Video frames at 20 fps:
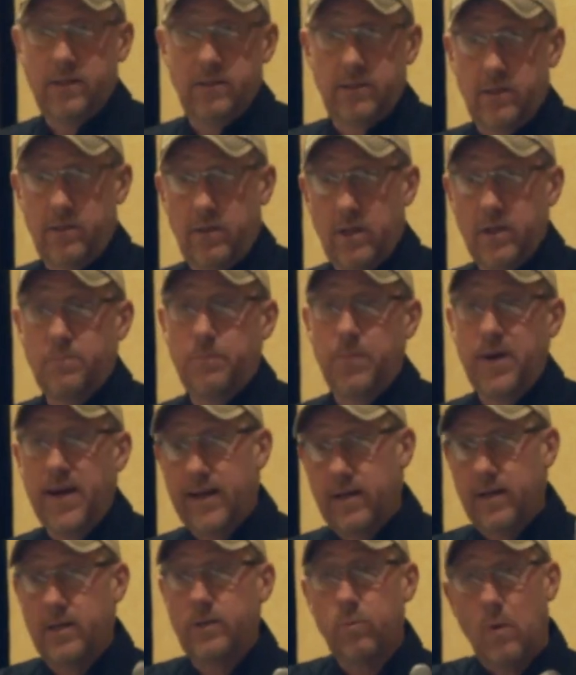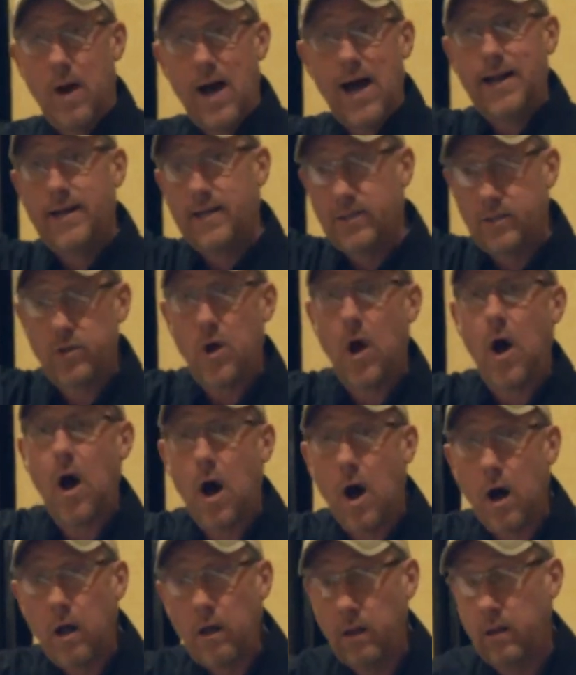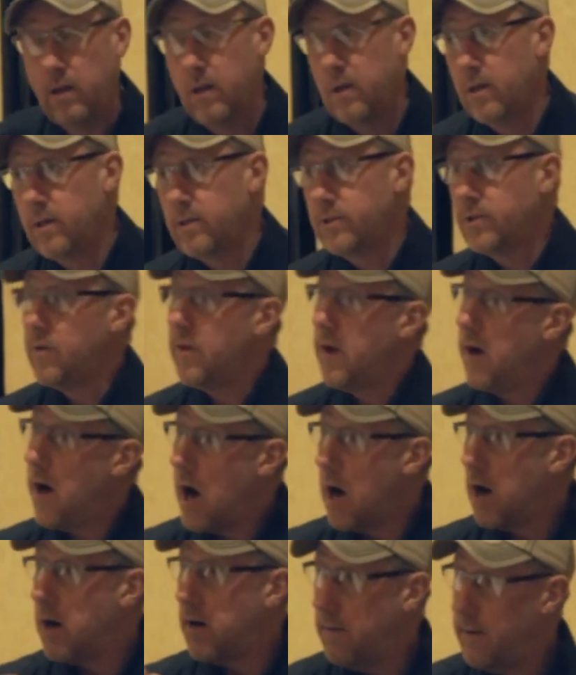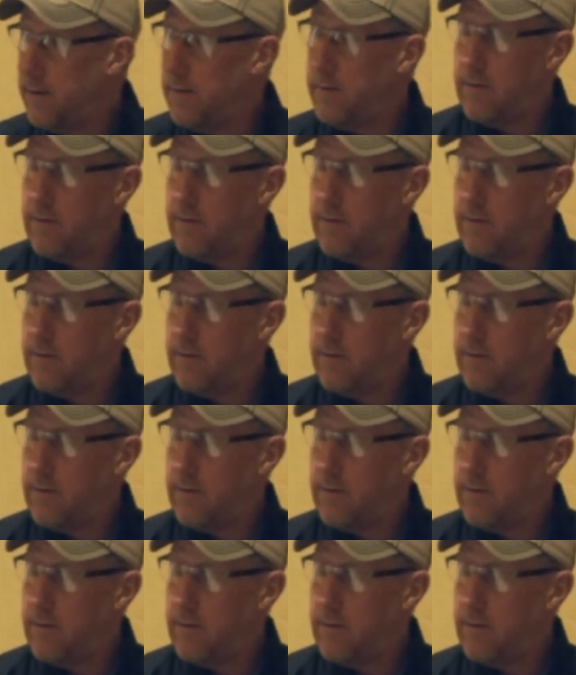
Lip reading: Is it this big, this wide, this tall? So there are